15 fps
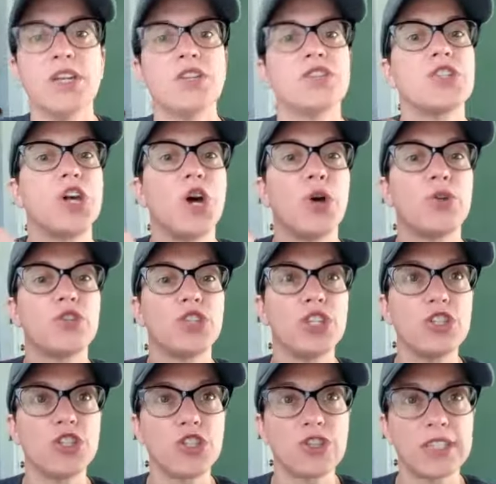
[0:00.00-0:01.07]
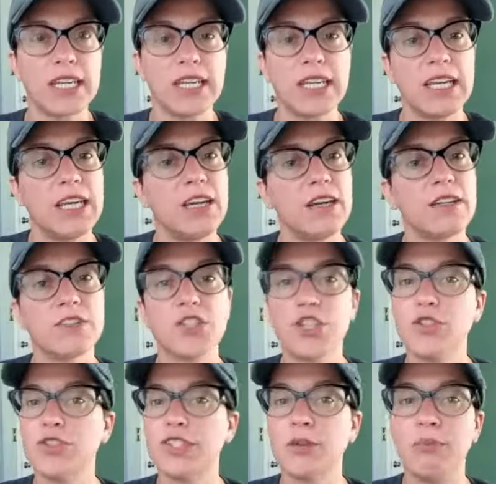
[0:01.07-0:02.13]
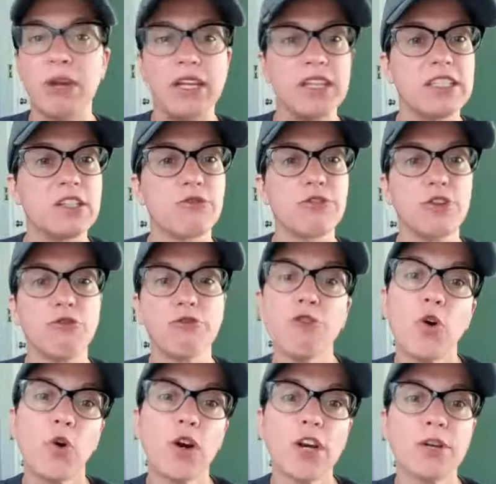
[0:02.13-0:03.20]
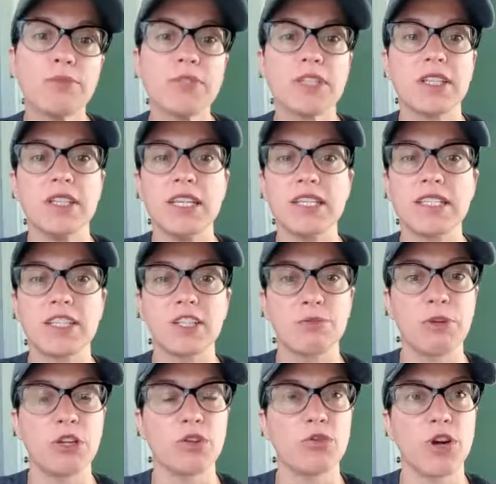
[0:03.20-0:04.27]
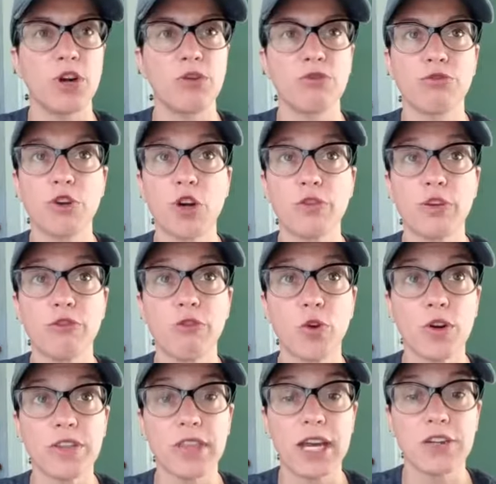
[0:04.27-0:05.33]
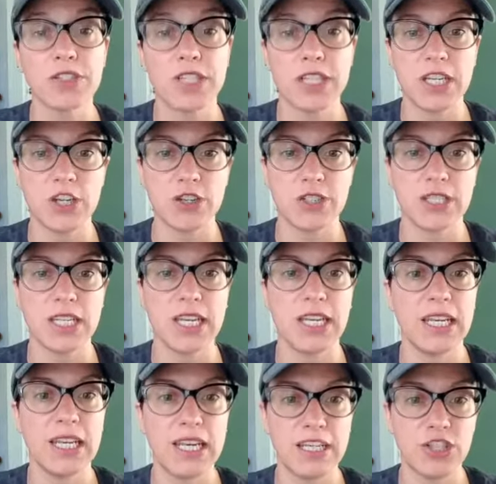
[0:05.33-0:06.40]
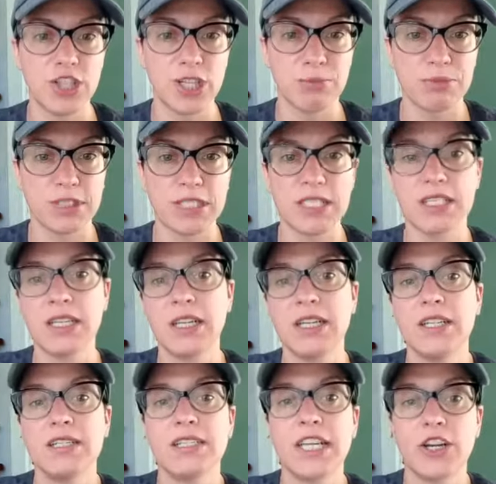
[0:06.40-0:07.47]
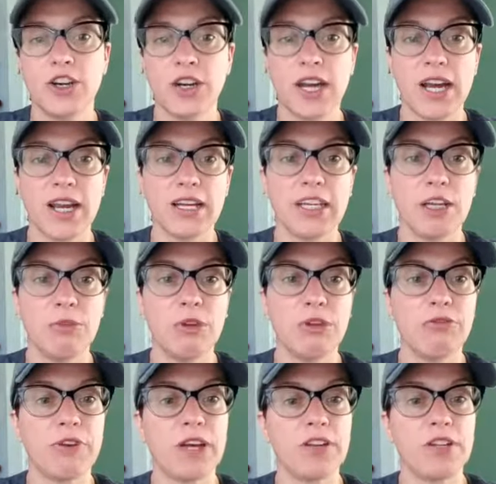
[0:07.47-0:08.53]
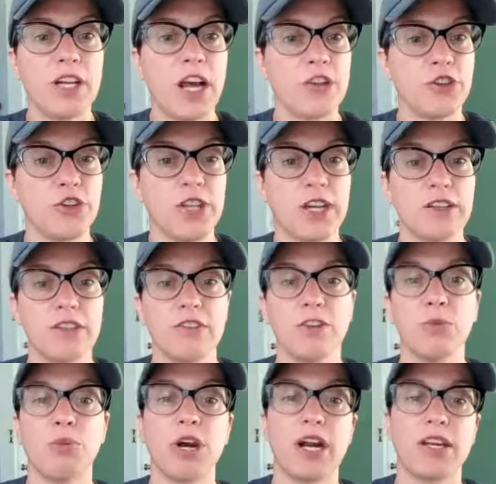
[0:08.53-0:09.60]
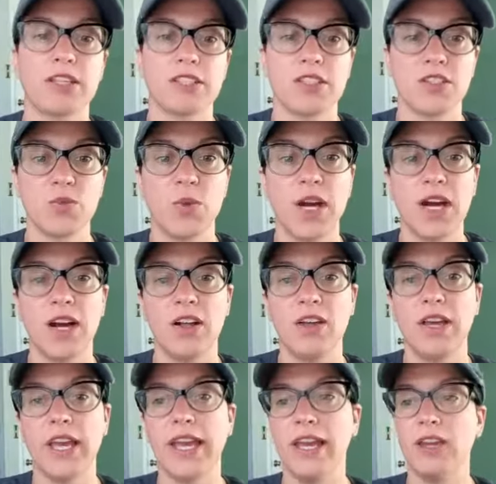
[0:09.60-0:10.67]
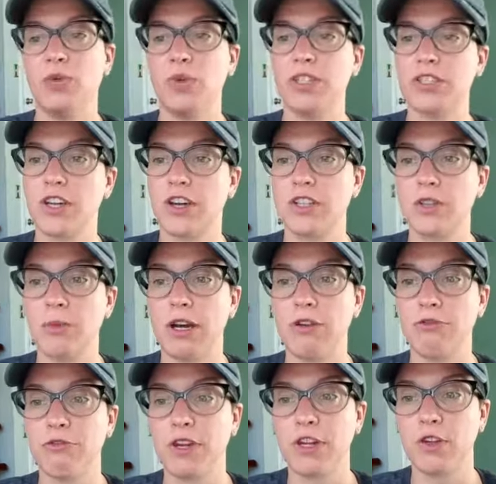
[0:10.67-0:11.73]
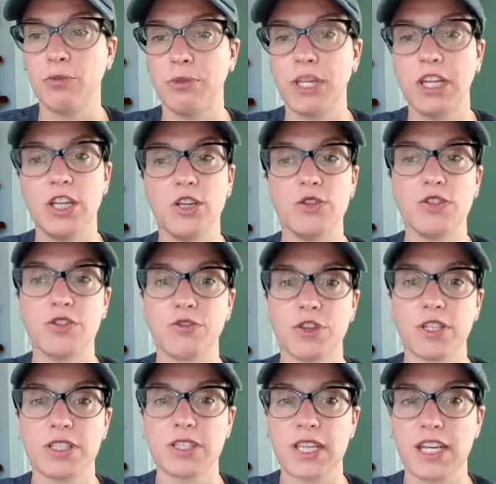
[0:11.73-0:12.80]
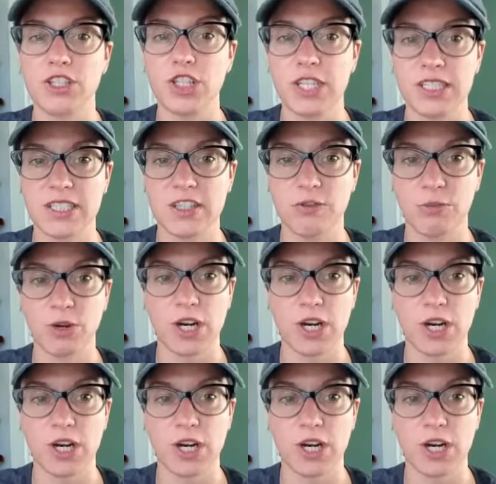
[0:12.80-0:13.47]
So ginger's in here. It's used in many different forms. Anise has been grown for over 4,000 years in Egypt. Tarragon can be found in other Young Living products as well, and we talked about fennel being used for its digestive